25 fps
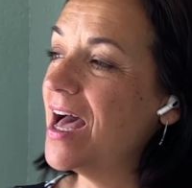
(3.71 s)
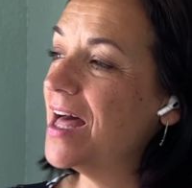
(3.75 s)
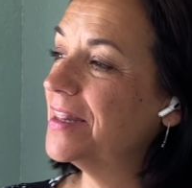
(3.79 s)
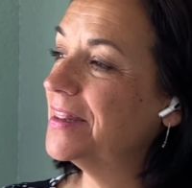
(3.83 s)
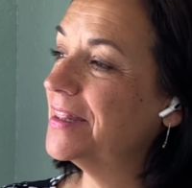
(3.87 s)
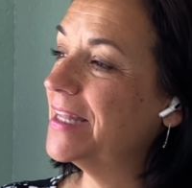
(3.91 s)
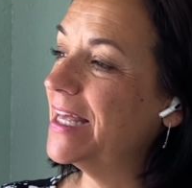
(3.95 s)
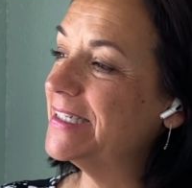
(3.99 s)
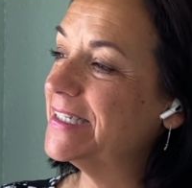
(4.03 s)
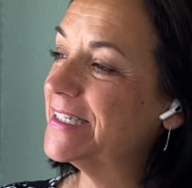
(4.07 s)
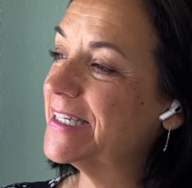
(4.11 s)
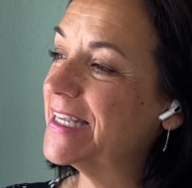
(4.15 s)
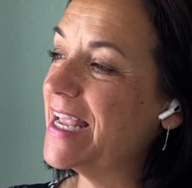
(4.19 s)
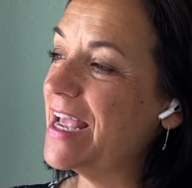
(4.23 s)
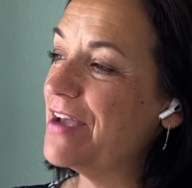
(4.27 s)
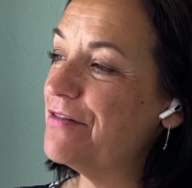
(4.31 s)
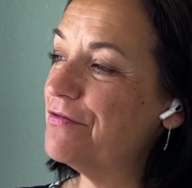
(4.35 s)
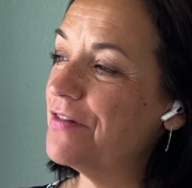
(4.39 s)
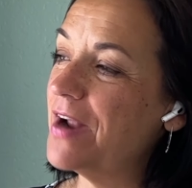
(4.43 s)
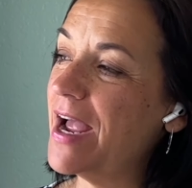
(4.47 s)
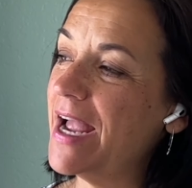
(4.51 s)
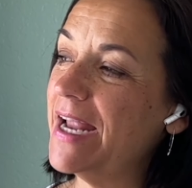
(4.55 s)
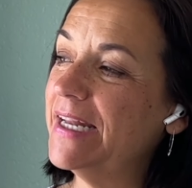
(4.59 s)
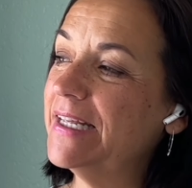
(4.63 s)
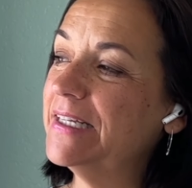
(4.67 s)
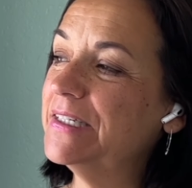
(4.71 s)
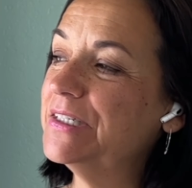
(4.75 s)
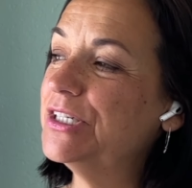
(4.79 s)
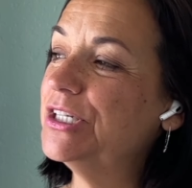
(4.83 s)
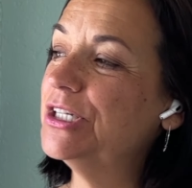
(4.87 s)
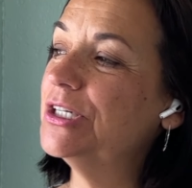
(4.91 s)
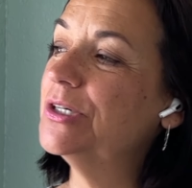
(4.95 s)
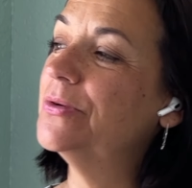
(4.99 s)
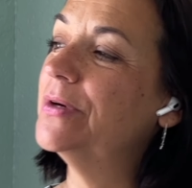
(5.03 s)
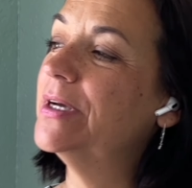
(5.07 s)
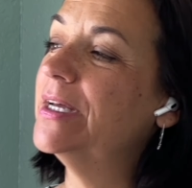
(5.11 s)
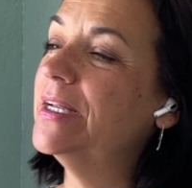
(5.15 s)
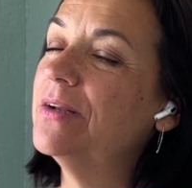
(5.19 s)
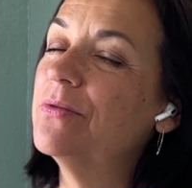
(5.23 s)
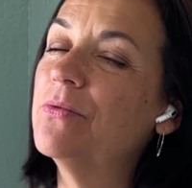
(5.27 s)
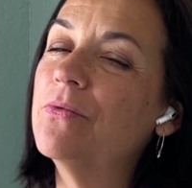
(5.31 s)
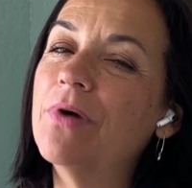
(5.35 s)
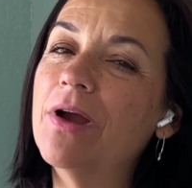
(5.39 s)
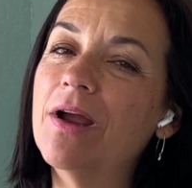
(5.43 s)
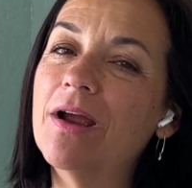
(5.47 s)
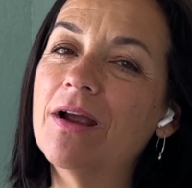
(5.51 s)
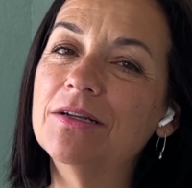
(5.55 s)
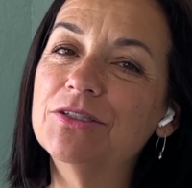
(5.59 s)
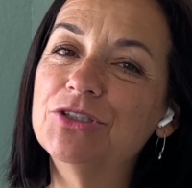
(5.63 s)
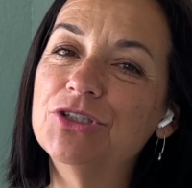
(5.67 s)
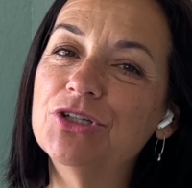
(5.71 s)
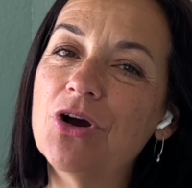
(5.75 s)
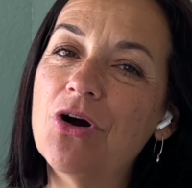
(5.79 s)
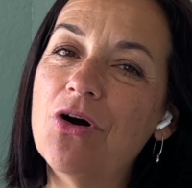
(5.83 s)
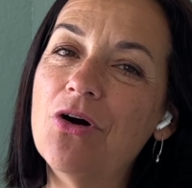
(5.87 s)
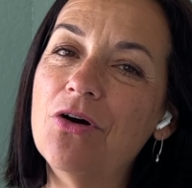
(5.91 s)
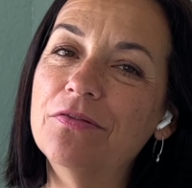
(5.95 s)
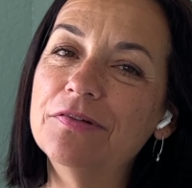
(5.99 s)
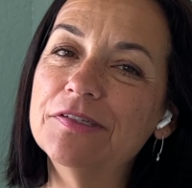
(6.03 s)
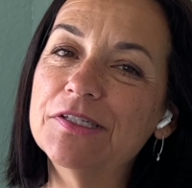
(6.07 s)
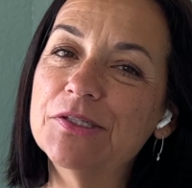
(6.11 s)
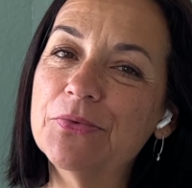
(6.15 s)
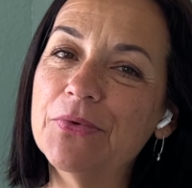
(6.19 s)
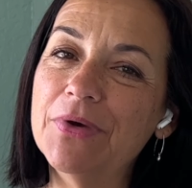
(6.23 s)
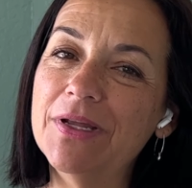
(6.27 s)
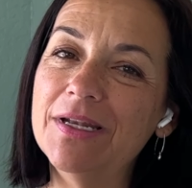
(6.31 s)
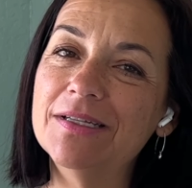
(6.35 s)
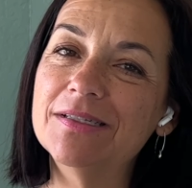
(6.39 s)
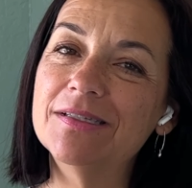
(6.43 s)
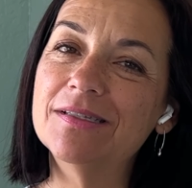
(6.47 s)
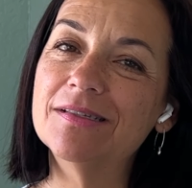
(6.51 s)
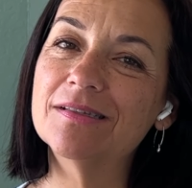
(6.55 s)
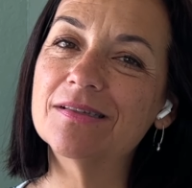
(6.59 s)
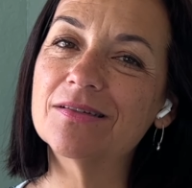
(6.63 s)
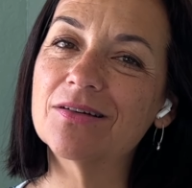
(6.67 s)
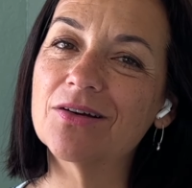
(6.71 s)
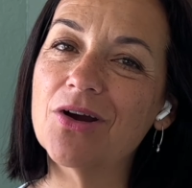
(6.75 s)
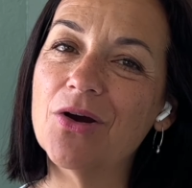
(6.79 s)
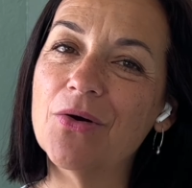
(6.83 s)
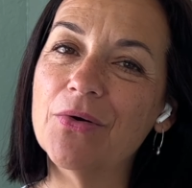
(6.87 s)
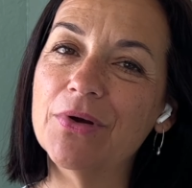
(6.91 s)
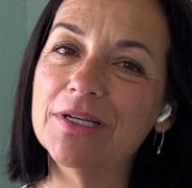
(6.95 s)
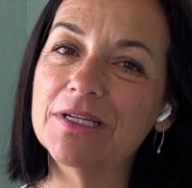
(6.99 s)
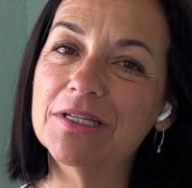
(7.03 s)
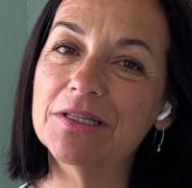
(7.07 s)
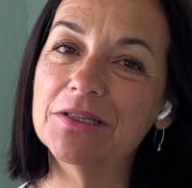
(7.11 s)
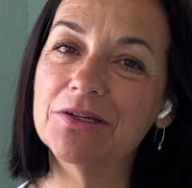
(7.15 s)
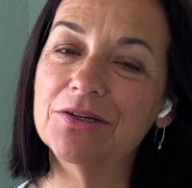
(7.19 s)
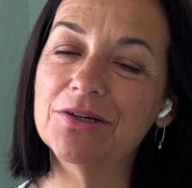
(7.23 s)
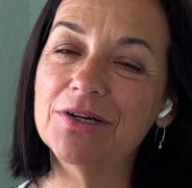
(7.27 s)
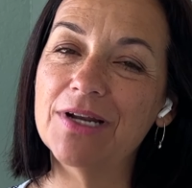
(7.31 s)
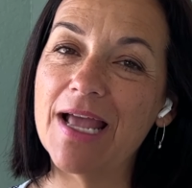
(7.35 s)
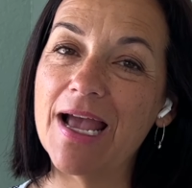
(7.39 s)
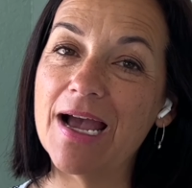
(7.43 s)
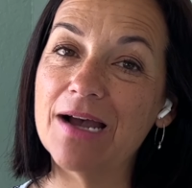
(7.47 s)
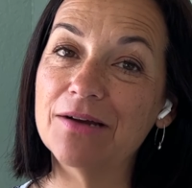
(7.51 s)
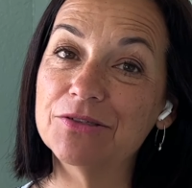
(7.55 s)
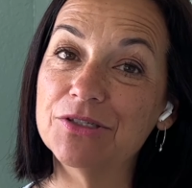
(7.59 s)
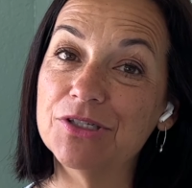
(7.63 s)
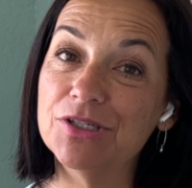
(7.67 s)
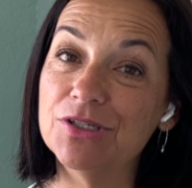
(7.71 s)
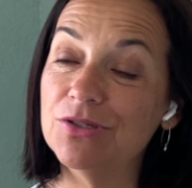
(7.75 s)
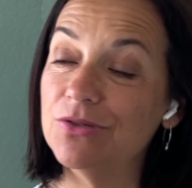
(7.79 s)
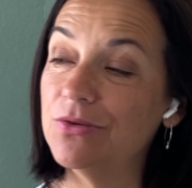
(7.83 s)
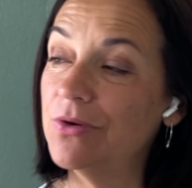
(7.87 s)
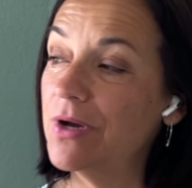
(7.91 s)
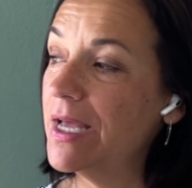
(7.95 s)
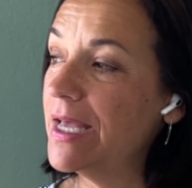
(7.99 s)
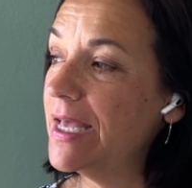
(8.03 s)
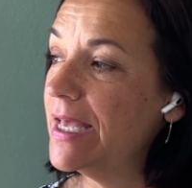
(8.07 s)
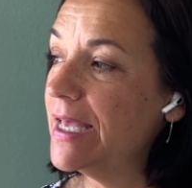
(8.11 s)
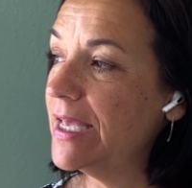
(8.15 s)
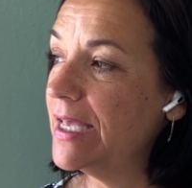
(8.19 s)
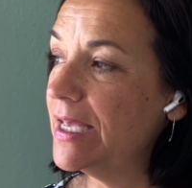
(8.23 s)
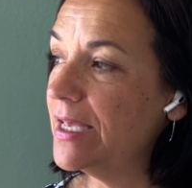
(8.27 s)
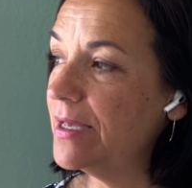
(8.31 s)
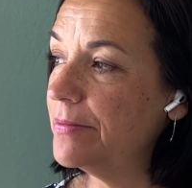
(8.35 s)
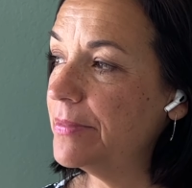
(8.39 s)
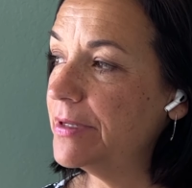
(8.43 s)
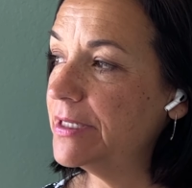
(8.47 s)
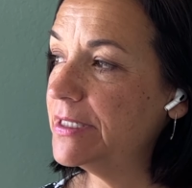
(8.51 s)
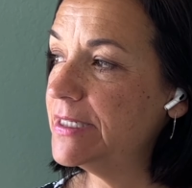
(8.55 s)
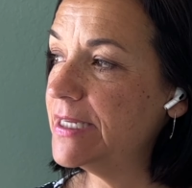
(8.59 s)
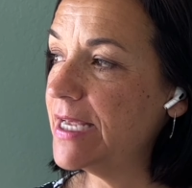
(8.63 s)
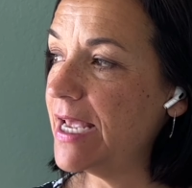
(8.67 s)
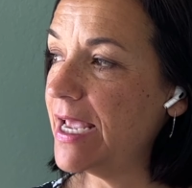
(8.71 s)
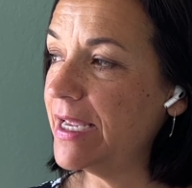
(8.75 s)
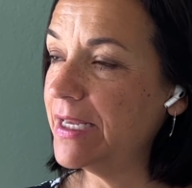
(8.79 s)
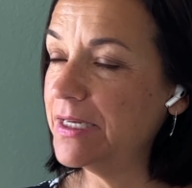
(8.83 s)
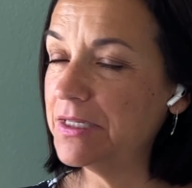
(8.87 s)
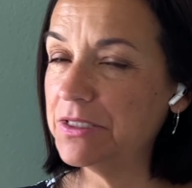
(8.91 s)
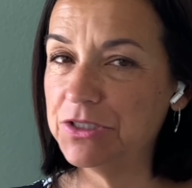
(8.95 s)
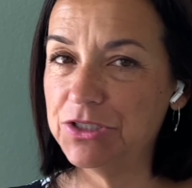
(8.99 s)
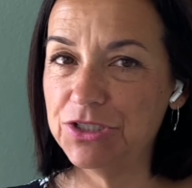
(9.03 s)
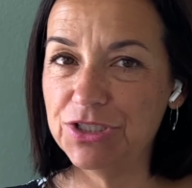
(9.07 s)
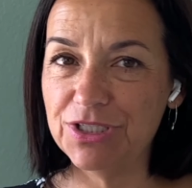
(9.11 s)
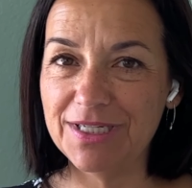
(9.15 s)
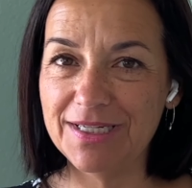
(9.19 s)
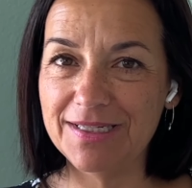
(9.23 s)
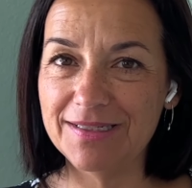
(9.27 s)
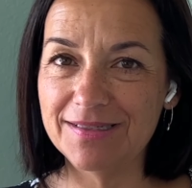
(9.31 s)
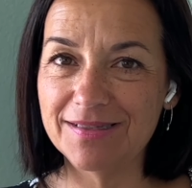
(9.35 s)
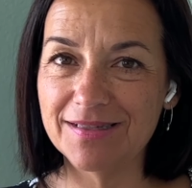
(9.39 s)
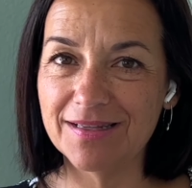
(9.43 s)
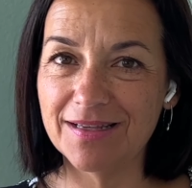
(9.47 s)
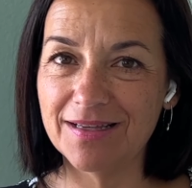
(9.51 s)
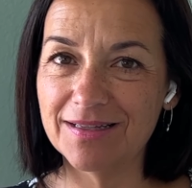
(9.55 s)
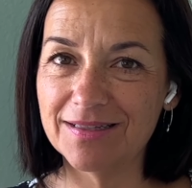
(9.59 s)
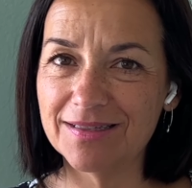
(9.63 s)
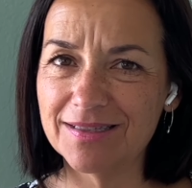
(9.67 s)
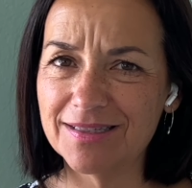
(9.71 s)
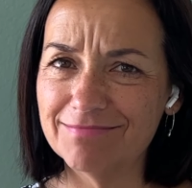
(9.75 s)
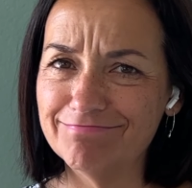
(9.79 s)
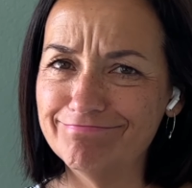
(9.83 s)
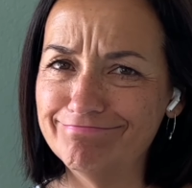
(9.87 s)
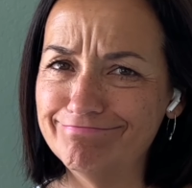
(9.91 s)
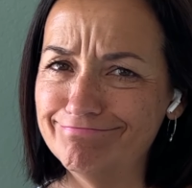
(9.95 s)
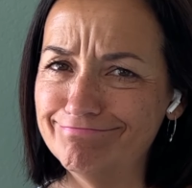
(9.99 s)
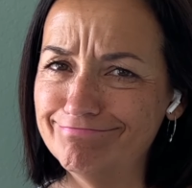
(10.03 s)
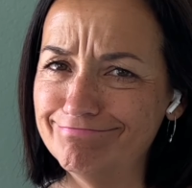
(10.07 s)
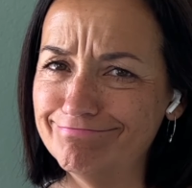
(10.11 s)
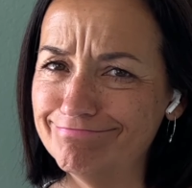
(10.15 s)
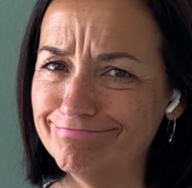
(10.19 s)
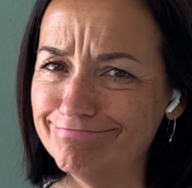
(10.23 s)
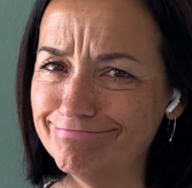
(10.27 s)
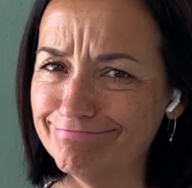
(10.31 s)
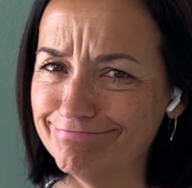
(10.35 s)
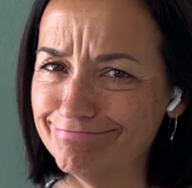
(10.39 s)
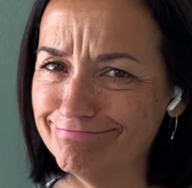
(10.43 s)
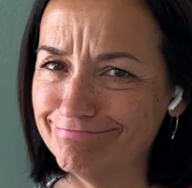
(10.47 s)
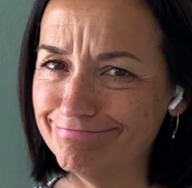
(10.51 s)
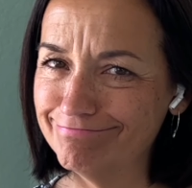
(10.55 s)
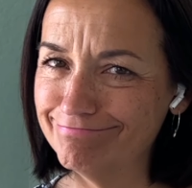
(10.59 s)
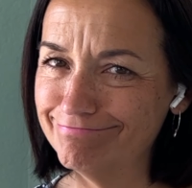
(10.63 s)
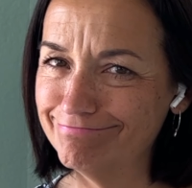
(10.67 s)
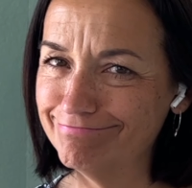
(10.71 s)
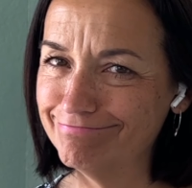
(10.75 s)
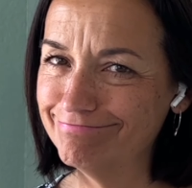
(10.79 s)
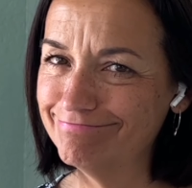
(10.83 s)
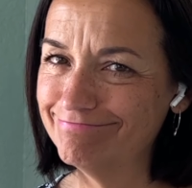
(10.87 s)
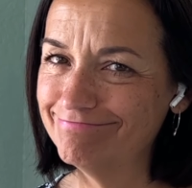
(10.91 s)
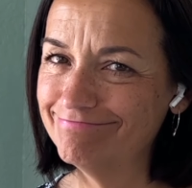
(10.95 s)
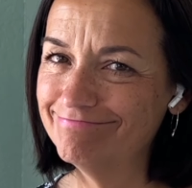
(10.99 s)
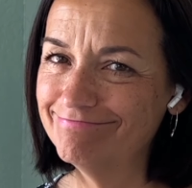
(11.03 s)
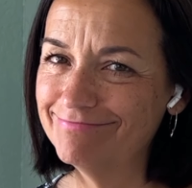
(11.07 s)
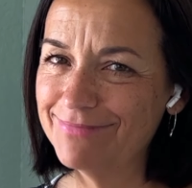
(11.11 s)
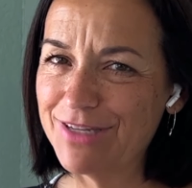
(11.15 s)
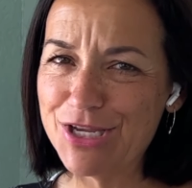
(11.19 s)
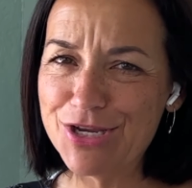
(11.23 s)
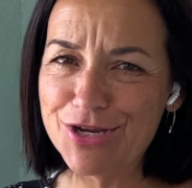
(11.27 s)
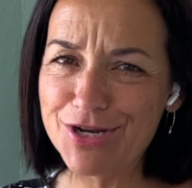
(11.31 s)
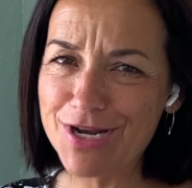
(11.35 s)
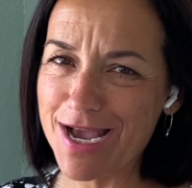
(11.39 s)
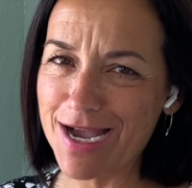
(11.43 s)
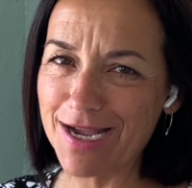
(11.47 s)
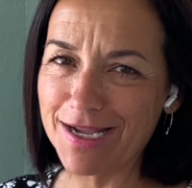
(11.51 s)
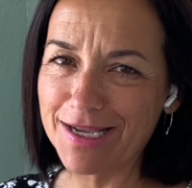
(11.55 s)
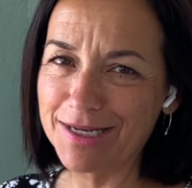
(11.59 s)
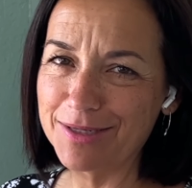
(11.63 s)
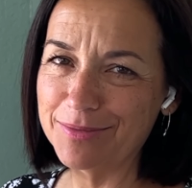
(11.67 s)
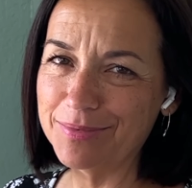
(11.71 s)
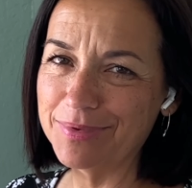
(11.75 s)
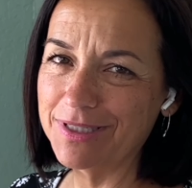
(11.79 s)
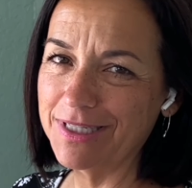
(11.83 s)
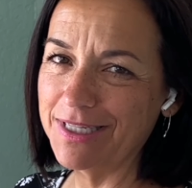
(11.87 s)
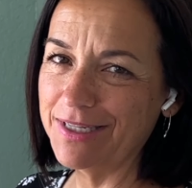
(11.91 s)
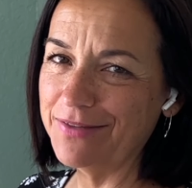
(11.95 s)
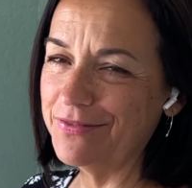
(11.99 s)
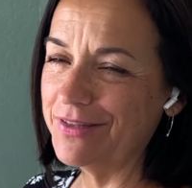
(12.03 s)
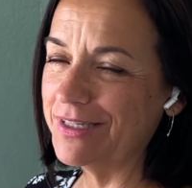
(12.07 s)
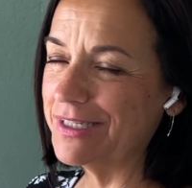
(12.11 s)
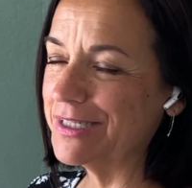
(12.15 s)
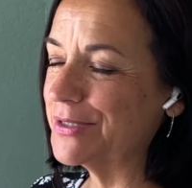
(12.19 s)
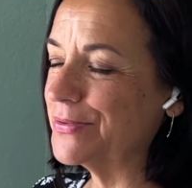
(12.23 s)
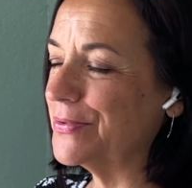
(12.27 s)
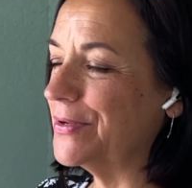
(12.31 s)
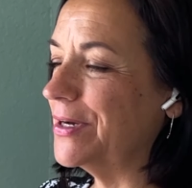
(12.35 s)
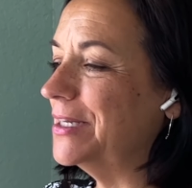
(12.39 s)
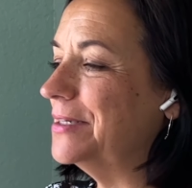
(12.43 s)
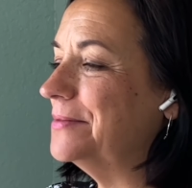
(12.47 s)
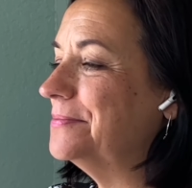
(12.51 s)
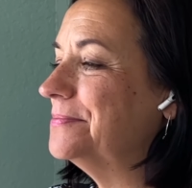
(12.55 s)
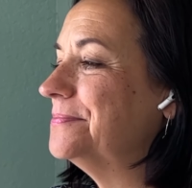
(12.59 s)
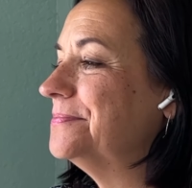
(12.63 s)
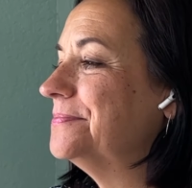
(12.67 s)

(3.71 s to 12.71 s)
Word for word: Let's get right into it where Jehovah's Witnesses are going to learn how to imitate Jesus. Hmm. You're not going to believe this one.